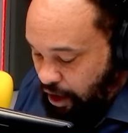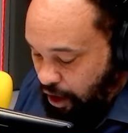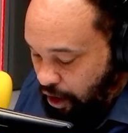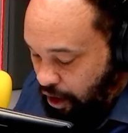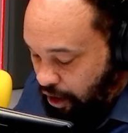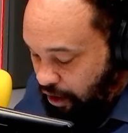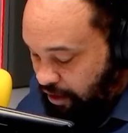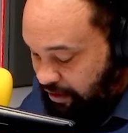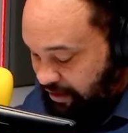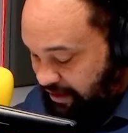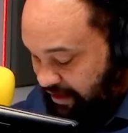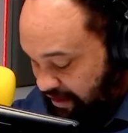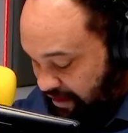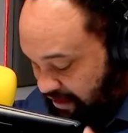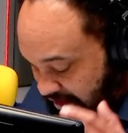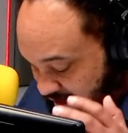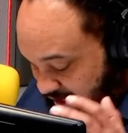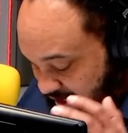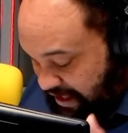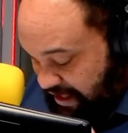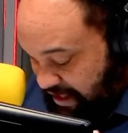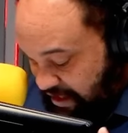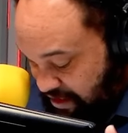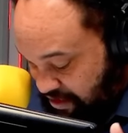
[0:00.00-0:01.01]
on
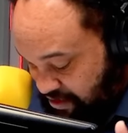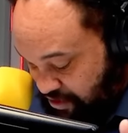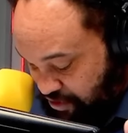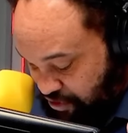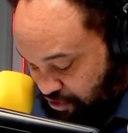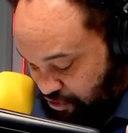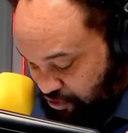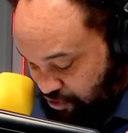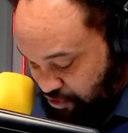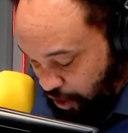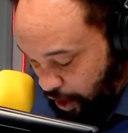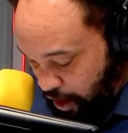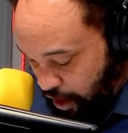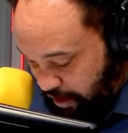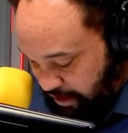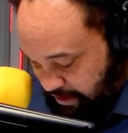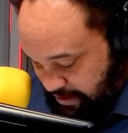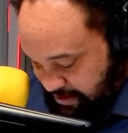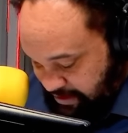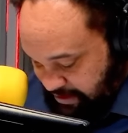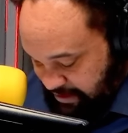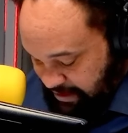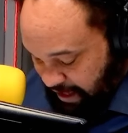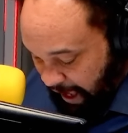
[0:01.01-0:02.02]
these
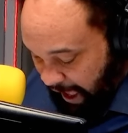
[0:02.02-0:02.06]
dockets.